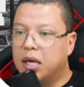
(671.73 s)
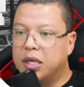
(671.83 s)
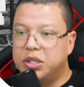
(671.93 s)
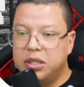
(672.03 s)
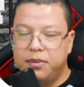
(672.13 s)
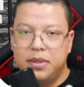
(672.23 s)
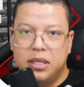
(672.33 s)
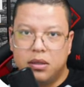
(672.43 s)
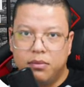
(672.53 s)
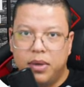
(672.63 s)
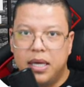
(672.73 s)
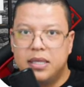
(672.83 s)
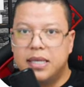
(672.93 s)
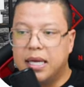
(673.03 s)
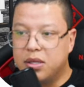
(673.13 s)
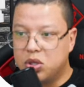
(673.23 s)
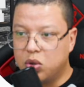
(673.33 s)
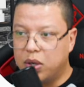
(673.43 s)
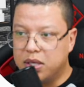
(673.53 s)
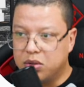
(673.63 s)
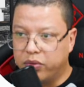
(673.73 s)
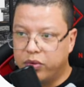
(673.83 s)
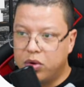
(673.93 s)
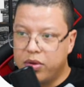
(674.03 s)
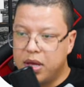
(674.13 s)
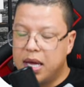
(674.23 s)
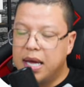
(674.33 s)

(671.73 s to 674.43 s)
JDBC templates, and so forth,